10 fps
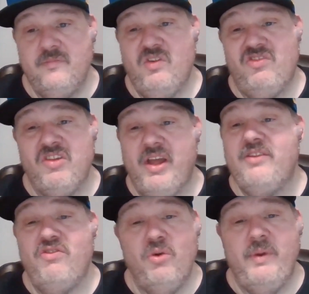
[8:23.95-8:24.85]

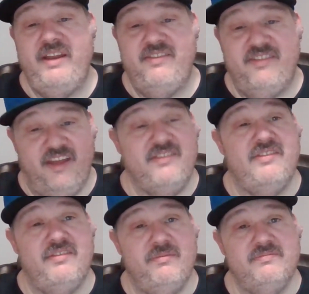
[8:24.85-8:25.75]
Slug
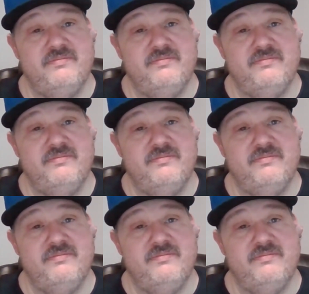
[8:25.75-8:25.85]
286.